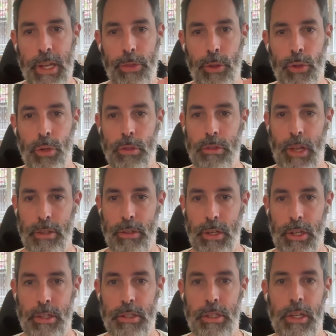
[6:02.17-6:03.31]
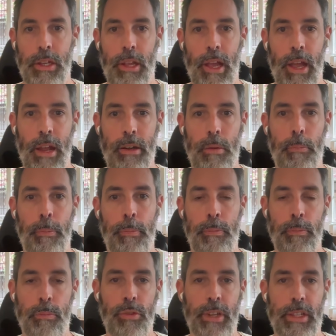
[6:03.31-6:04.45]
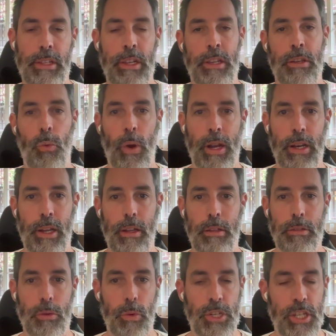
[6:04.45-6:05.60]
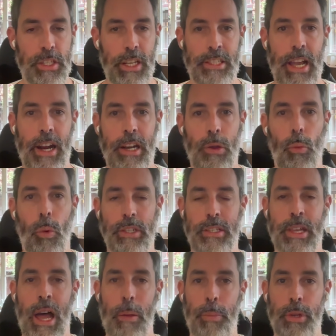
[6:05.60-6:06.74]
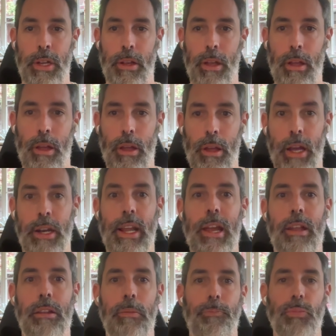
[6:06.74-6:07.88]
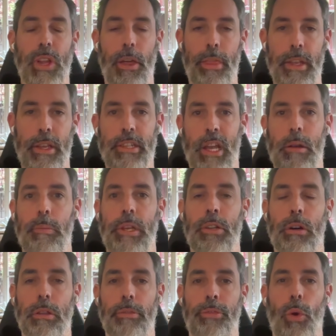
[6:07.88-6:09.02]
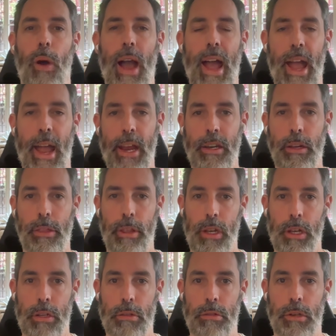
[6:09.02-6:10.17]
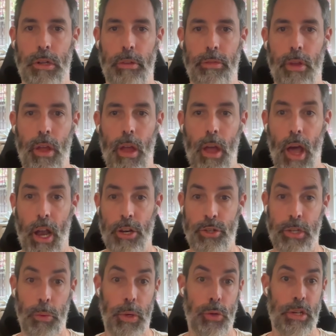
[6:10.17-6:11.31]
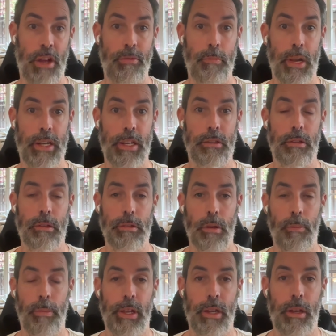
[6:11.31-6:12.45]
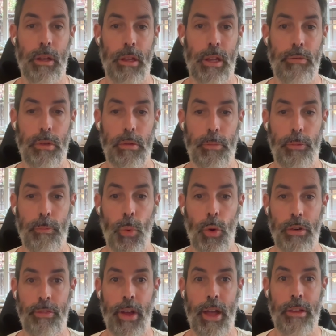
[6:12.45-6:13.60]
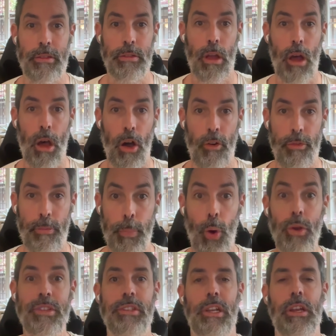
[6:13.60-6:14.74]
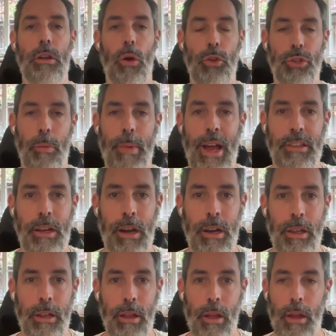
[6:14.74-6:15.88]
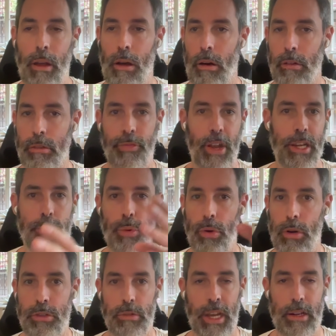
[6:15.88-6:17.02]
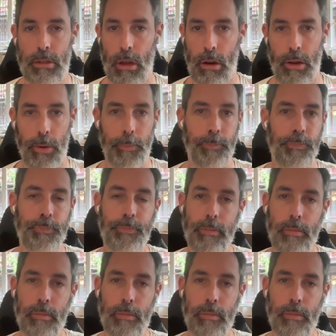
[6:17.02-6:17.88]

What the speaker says: update the note, as you can see, and move it in ready. So which is exactly what is happening. And again, this can be done for anything in your life. Actually, we could have made it something even more advanced of posting automatically on Facebook, TikTok,